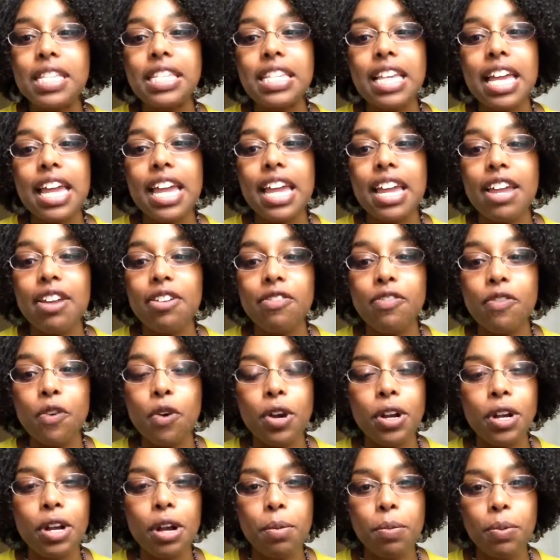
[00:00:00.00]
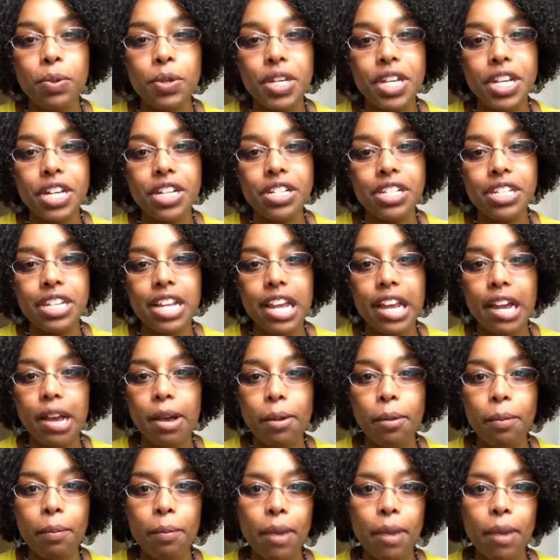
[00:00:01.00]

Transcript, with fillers: saying for a couple years now,